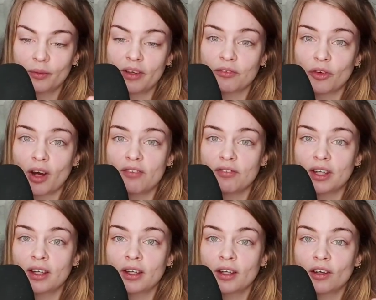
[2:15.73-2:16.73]
We have
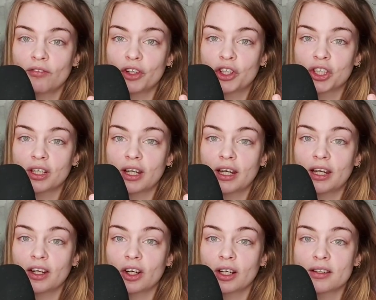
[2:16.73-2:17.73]
craving, aversion,
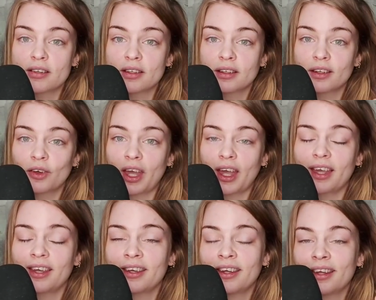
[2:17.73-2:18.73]
and ignorance,
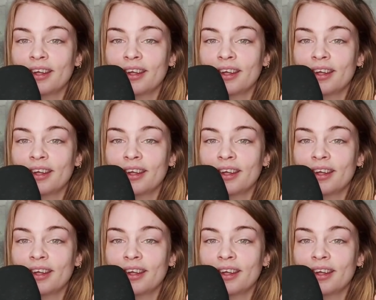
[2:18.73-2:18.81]
okay?